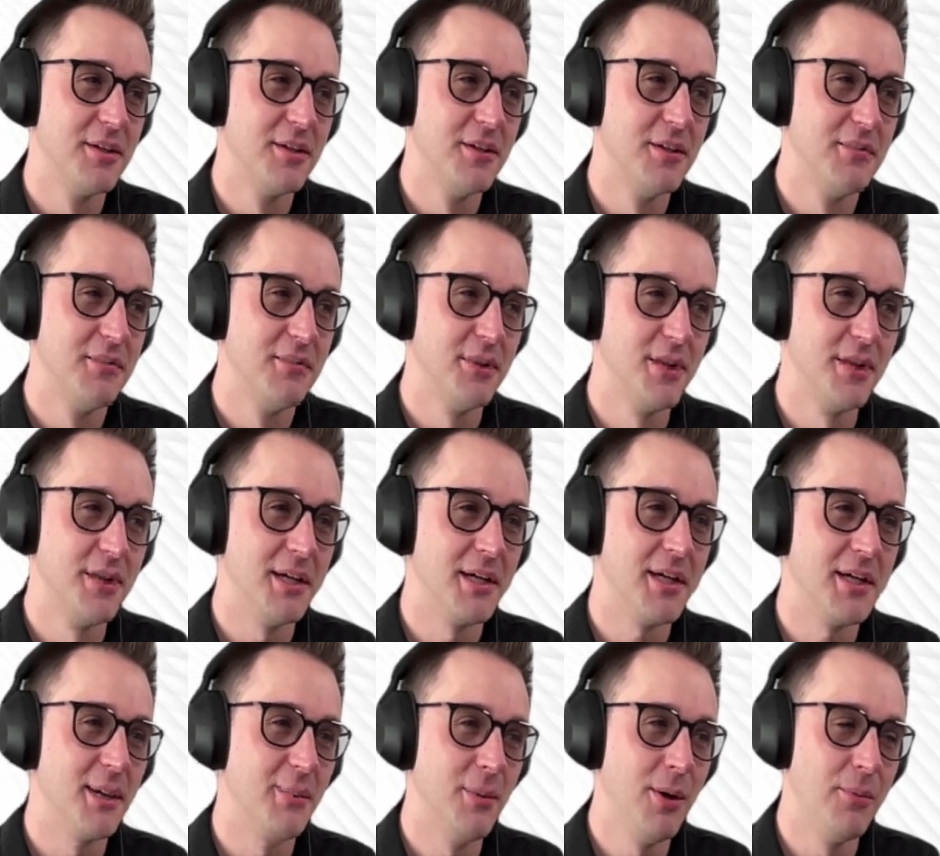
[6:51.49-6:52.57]
but I
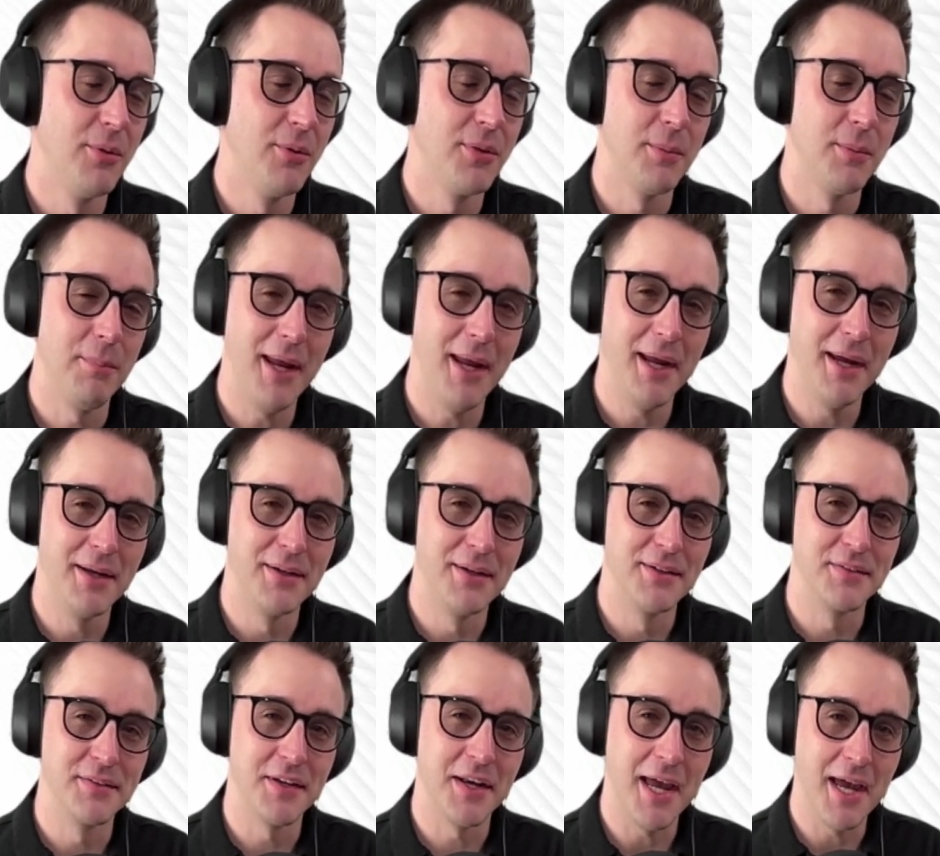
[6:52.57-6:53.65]
came up with the panda
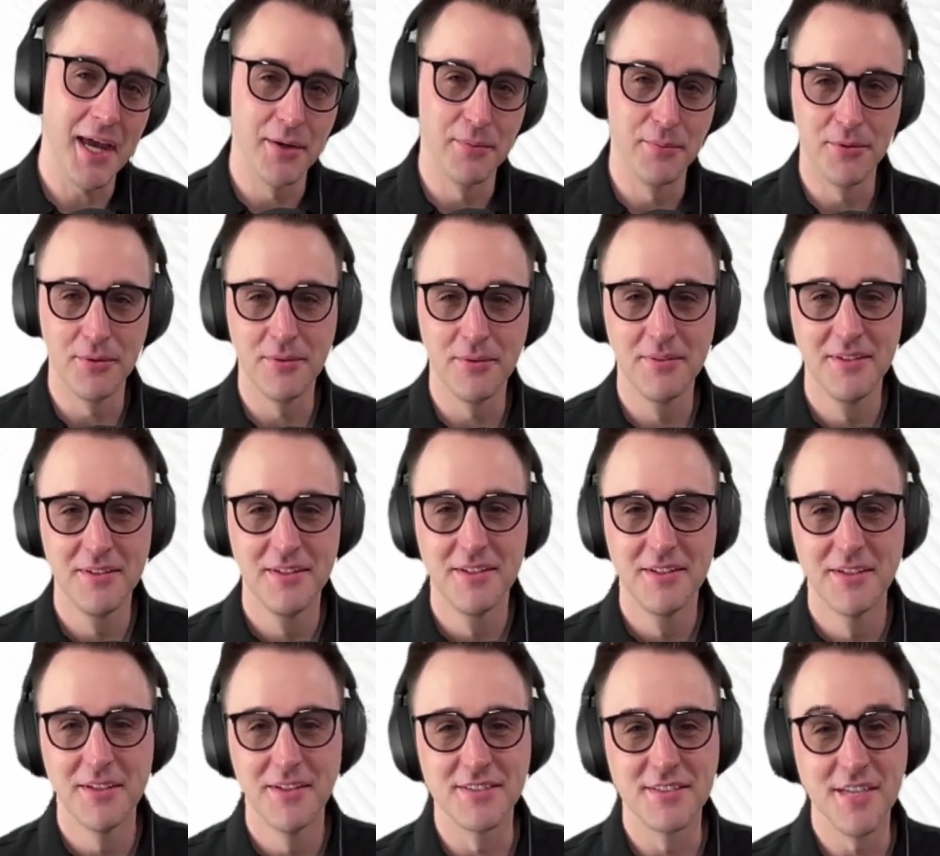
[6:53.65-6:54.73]
as an animal,
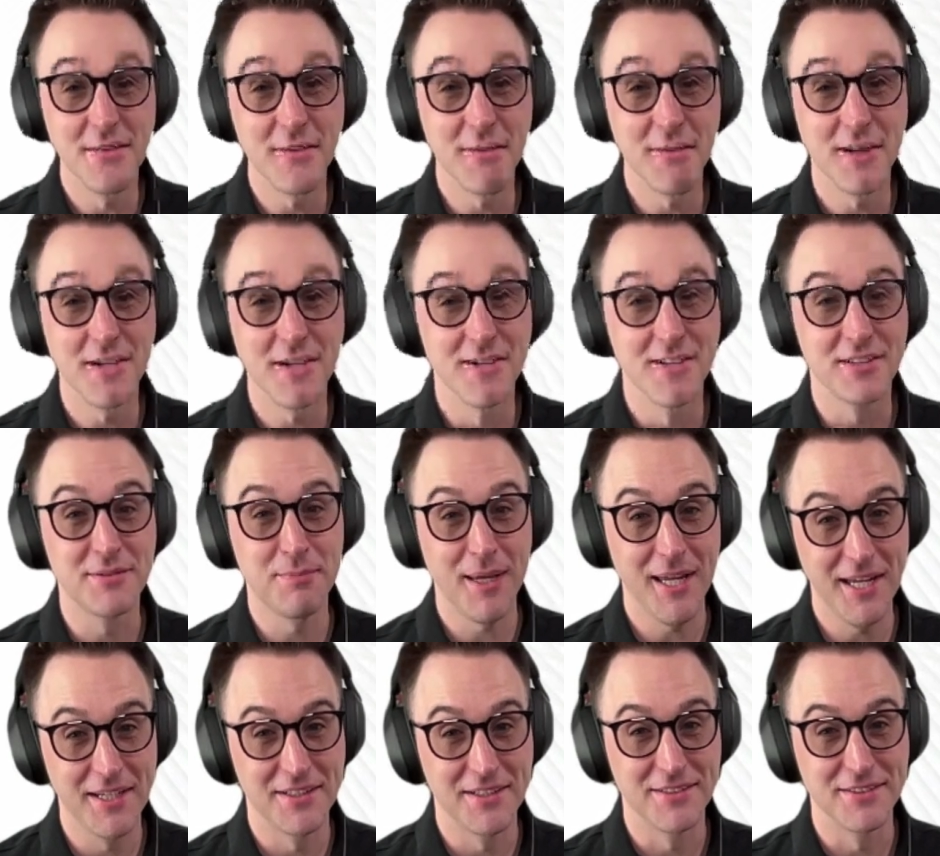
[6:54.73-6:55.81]
because everybody likes
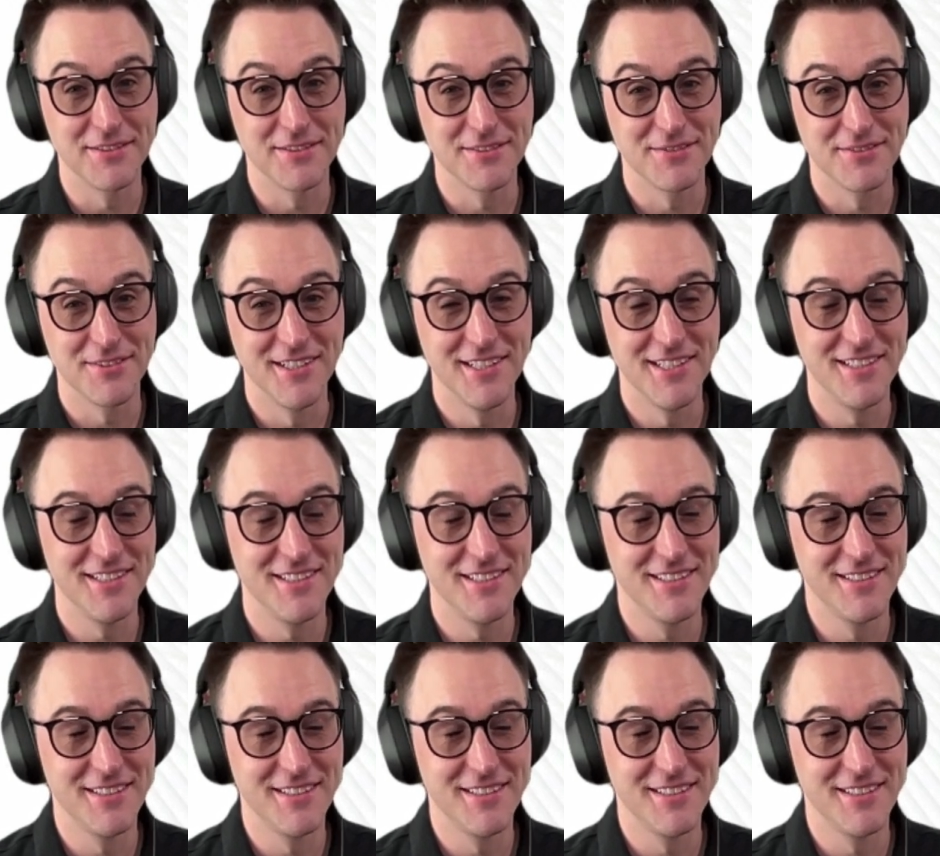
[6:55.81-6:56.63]
pandas, right?